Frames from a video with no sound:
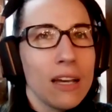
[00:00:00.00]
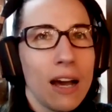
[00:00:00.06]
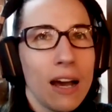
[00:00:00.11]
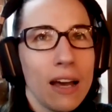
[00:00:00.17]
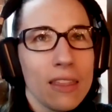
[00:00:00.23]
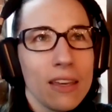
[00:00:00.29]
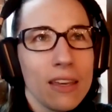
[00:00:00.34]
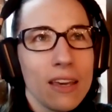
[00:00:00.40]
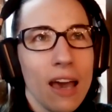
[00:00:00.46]
I
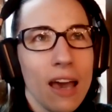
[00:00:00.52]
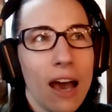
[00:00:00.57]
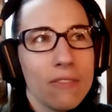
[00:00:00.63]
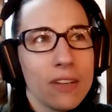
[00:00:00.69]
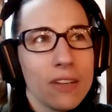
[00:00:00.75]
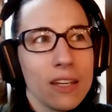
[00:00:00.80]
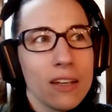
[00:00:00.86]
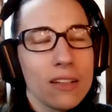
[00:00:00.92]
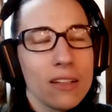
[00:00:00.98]
think,
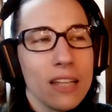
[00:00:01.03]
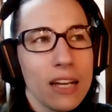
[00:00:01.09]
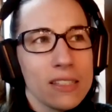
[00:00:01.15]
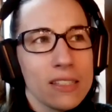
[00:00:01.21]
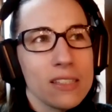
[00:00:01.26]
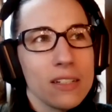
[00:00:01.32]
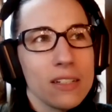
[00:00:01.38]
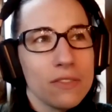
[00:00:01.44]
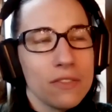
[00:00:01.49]
having less
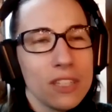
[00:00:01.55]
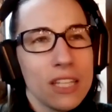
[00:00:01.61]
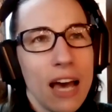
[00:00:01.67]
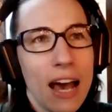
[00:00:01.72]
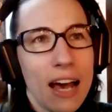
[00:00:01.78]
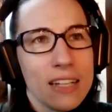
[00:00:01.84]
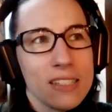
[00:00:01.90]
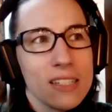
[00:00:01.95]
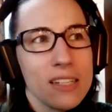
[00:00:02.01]
of
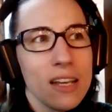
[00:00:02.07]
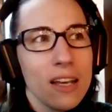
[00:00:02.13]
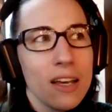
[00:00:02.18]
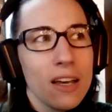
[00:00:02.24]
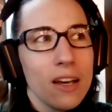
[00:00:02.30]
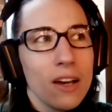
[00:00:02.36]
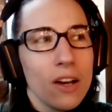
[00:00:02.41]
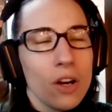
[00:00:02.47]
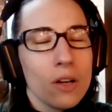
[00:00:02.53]
that
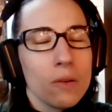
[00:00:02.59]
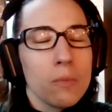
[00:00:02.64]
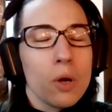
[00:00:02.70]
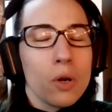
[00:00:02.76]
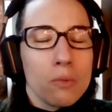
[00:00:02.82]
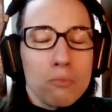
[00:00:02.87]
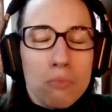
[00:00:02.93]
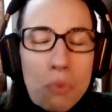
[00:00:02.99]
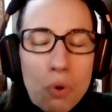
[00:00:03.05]
or
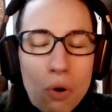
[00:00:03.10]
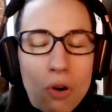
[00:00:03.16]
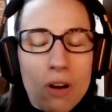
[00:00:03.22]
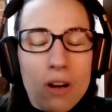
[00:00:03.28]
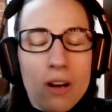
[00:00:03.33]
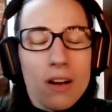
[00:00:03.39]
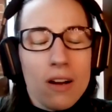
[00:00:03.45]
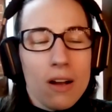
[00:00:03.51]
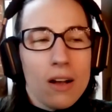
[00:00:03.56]

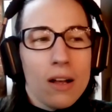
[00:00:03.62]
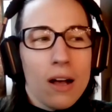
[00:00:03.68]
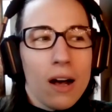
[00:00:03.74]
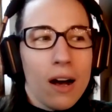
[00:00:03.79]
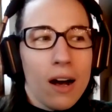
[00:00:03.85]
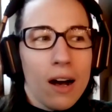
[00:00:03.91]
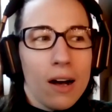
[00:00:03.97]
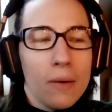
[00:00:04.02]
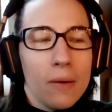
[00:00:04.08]
more
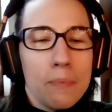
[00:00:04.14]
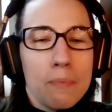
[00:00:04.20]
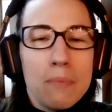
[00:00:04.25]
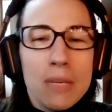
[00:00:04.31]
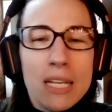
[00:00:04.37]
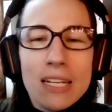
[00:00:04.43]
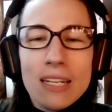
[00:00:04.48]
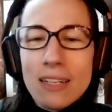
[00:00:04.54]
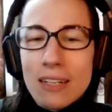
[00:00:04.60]

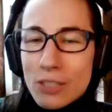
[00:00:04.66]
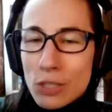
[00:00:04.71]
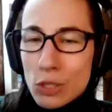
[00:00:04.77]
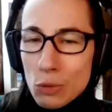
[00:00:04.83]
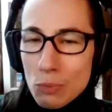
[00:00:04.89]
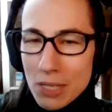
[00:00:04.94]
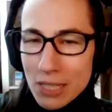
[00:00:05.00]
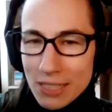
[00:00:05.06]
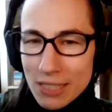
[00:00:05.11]
media
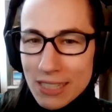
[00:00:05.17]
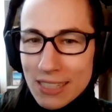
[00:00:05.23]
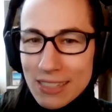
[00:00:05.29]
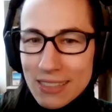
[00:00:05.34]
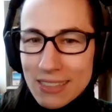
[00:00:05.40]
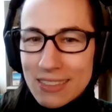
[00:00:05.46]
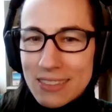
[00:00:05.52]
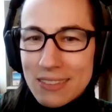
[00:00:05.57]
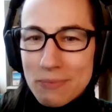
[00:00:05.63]

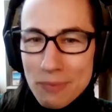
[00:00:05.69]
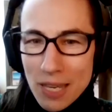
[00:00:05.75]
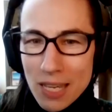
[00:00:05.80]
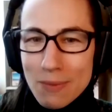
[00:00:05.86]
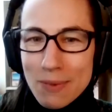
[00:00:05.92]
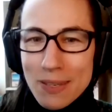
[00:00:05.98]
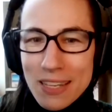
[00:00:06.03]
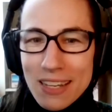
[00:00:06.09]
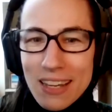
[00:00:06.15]
humility,
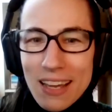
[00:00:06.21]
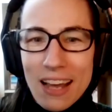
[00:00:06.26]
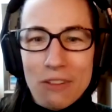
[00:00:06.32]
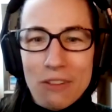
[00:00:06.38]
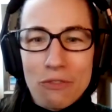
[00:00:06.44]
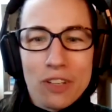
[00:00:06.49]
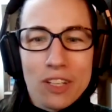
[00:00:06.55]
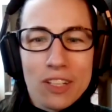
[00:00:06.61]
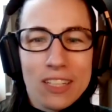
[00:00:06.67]
maybe,
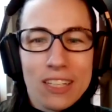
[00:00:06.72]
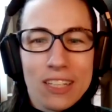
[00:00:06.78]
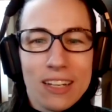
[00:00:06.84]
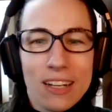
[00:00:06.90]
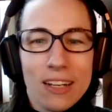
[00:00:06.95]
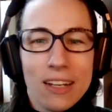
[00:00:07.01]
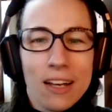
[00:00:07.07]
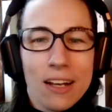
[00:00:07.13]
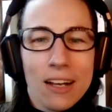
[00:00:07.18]
and feeling
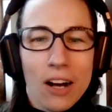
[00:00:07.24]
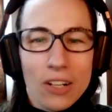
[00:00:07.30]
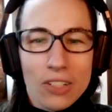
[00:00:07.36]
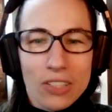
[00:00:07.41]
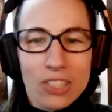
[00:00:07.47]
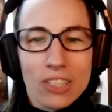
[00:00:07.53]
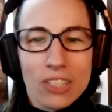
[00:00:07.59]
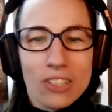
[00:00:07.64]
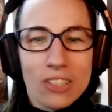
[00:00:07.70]
a
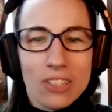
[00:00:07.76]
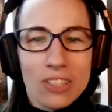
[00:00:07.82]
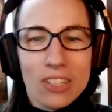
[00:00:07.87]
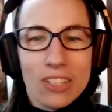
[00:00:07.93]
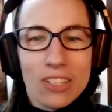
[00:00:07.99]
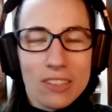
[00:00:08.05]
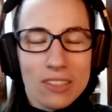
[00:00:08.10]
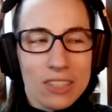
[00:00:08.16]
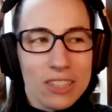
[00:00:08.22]

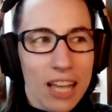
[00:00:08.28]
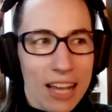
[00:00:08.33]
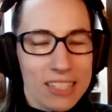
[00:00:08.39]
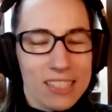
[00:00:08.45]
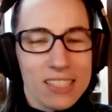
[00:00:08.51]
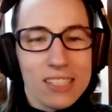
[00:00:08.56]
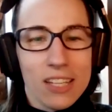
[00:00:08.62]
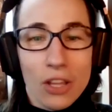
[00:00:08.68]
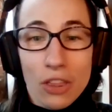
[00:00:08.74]
little
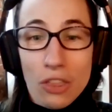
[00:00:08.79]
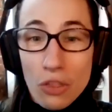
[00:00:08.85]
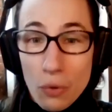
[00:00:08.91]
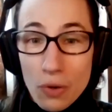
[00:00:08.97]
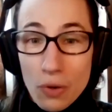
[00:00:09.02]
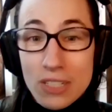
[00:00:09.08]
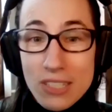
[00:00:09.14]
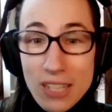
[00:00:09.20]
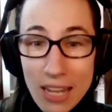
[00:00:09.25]
less
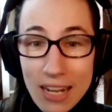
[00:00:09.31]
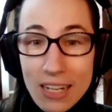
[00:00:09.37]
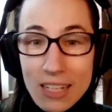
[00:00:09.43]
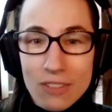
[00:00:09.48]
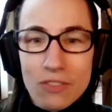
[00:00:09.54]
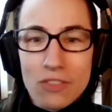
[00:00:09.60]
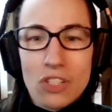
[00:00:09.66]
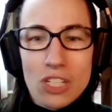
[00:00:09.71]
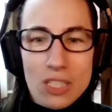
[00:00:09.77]

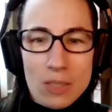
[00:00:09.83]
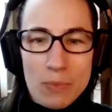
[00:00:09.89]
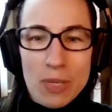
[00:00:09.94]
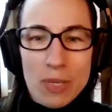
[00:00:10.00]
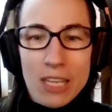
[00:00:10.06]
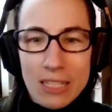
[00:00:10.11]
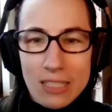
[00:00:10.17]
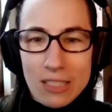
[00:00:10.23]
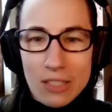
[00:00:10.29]
authoritative just
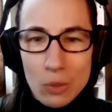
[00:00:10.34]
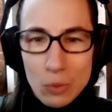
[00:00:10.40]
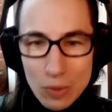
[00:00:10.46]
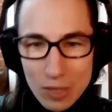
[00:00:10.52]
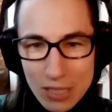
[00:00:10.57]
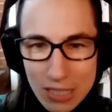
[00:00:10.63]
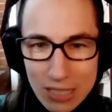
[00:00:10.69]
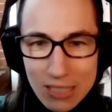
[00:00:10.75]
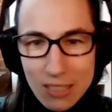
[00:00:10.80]
because you
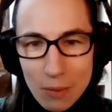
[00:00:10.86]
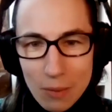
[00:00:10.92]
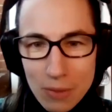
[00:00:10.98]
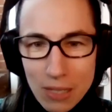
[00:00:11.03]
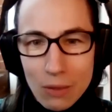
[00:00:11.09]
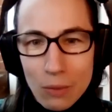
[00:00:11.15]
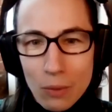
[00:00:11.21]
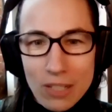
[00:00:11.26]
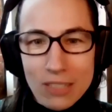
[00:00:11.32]
see
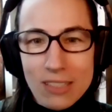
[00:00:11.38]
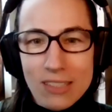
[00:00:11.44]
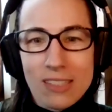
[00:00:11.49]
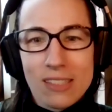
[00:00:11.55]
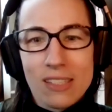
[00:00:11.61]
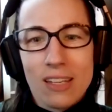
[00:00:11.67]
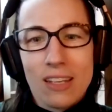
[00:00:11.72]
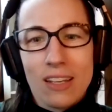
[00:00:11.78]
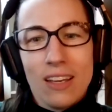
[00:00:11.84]
something
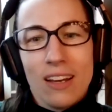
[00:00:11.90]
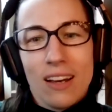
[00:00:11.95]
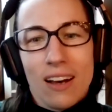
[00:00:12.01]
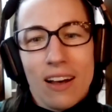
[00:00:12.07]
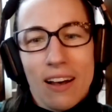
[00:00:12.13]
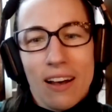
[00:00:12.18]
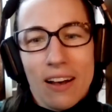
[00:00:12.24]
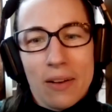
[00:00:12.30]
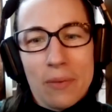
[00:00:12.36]
once.
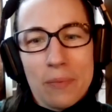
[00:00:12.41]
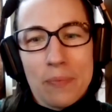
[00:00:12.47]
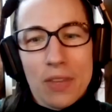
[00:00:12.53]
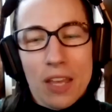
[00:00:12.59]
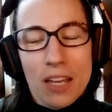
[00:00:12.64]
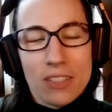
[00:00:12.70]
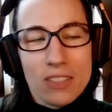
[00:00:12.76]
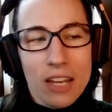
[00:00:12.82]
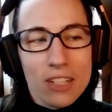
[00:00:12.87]
And
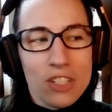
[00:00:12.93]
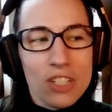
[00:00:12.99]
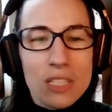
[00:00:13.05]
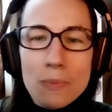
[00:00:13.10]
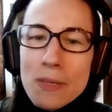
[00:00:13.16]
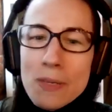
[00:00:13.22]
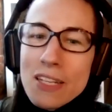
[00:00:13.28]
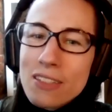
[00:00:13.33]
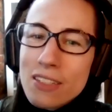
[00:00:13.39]
just
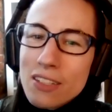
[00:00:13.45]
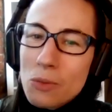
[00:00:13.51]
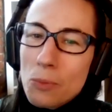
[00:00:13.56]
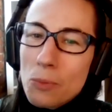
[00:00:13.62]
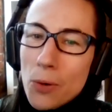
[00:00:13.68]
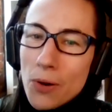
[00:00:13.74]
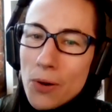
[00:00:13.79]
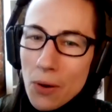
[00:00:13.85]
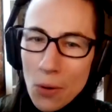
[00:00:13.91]
be a little
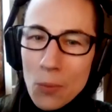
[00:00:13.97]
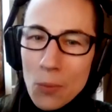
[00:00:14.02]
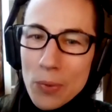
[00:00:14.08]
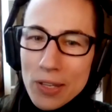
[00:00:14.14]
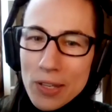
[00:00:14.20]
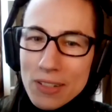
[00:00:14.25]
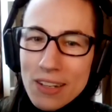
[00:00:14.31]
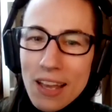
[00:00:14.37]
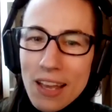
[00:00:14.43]
more
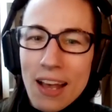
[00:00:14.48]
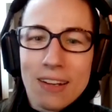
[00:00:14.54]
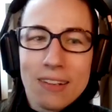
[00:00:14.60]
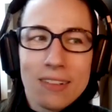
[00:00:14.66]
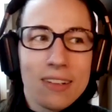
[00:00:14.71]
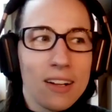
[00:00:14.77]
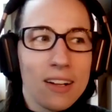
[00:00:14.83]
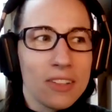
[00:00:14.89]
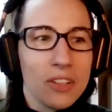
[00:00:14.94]
open
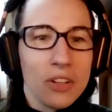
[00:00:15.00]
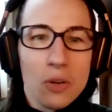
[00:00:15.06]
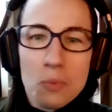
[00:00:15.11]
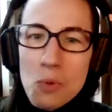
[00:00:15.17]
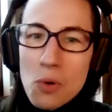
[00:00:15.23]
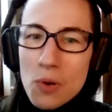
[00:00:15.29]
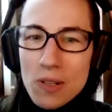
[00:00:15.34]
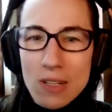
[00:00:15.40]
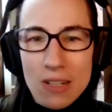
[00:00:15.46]
and a little
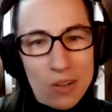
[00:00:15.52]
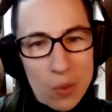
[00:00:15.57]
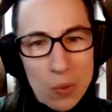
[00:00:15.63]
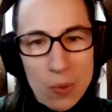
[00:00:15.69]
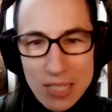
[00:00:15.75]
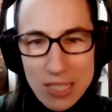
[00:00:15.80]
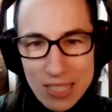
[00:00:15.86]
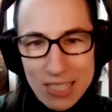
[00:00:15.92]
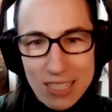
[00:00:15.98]
more
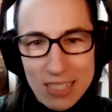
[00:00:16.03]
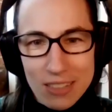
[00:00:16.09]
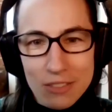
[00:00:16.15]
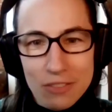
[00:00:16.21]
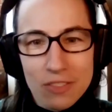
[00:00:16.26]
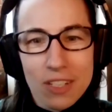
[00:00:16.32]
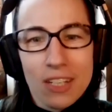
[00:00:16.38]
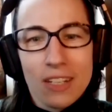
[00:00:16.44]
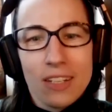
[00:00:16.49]

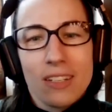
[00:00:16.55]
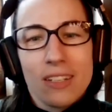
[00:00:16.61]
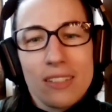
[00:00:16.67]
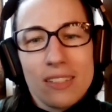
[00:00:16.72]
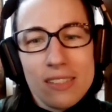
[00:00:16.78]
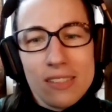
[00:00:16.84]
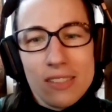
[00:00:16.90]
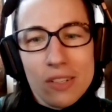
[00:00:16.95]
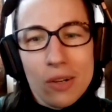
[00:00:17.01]
inquisitive.
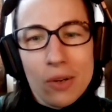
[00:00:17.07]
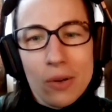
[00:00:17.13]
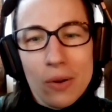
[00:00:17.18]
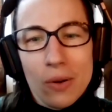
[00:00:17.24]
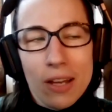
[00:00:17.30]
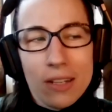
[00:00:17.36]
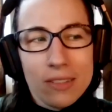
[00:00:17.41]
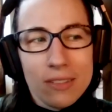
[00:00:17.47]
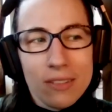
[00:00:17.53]
So,
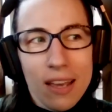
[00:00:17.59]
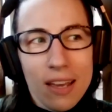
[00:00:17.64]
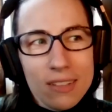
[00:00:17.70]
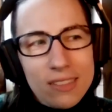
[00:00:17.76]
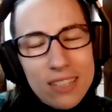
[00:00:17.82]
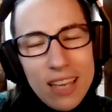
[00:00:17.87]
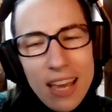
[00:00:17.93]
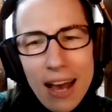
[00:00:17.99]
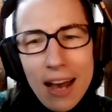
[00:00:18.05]
and
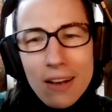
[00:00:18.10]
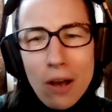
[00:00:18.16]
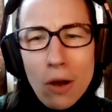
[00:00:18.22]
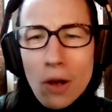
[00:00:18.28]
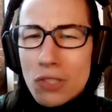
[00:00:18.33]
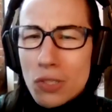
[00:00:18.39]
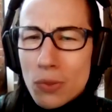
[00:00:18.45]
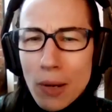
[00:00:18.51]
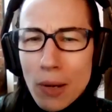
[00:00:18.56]
yeah,
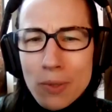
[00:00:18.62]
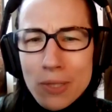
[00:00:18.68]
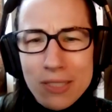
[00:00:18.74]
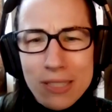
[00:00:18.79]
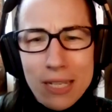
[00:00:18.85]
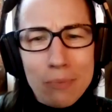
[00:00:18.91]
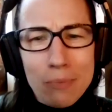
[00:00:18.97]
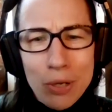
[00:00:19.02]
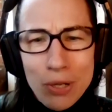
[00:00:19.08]
also I will
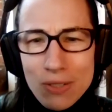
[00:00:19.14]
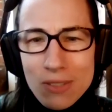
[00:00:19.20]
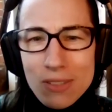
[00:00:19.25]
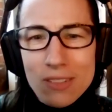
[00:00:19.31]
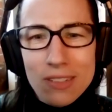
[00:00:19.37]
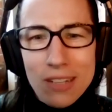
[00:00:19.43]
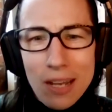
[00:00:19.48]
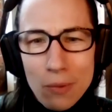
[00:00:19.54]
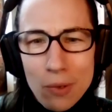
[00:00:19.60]
say
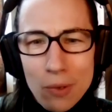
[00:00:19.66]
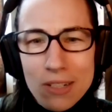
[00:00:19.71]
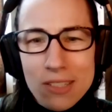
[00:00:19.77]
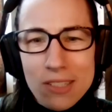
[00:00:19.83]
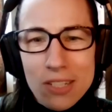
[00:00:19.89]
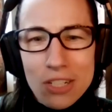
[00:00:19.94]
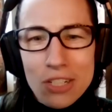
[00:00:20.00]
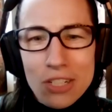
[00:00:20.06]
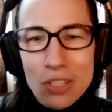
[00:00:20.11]
personal networks
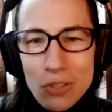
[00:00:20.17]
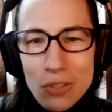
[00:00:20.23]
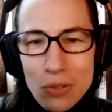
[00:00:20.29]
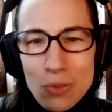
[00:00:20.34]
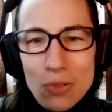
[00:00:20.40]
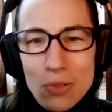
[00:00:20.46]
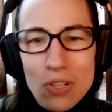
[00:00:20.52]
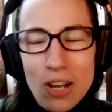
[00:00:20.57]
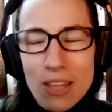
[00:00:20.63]
are
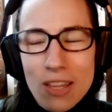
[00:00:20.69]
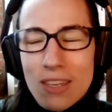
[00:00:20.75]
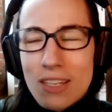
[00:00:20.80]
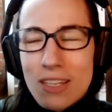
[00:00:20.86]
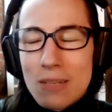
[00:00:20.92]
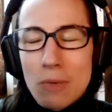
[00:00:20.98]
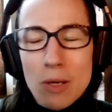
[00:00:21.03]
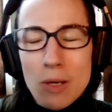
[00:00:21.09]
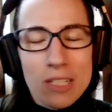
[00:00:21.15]
huge. I think
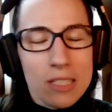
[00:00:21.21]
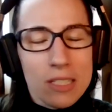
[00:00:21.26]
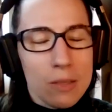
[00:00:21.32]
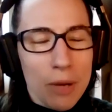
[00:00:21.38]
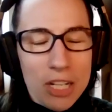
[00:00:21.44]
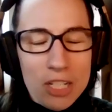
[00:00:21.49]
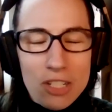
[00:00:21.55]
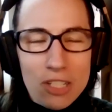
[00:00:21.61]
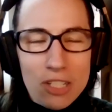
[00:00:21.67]

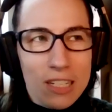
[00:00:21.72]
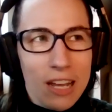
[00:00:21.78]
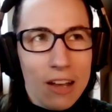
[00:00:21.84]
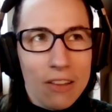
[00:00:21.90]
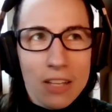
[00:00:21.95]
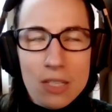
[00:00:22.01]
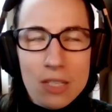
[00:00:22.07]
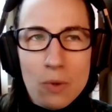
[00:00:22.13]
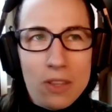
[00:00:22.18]
especially now,
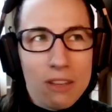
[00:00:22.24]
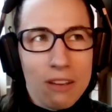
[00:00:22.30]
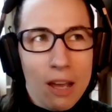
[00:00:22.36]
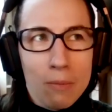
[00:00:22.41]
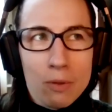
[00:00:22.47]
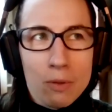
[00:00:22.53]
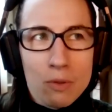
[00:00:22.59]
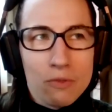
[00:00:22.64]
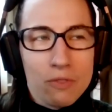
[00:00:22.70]
that's one thing I've
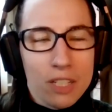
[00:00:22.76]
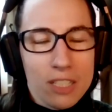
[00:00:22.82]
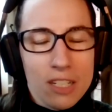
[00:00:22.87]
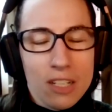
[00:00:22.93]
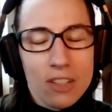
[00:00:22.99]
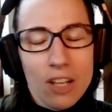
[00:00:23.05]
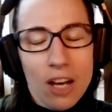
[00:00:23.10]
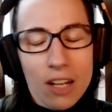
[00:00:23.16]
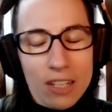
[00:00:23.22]
been reflecting a
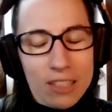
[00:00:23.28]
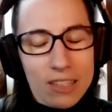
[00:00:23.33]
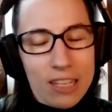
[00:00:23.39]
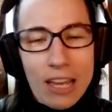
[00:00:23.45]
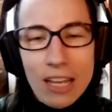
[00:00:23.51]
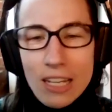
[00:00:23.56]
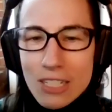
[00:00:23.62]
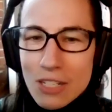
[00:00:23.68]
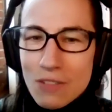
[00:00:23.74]
lot in the
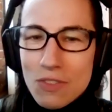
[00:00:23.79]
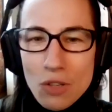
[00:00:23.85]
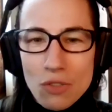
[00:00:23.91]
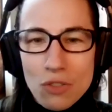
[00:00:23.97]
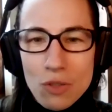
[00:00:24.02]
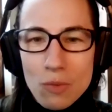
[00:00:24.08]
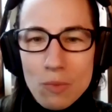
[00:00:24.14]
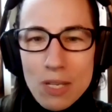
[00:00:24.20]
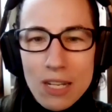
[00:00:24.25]
age of
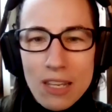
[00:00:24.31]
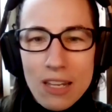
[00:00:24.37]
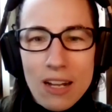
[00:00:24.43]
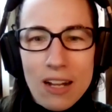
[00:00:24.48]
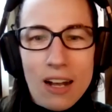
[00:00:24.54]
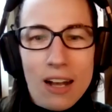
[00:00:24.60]
social media.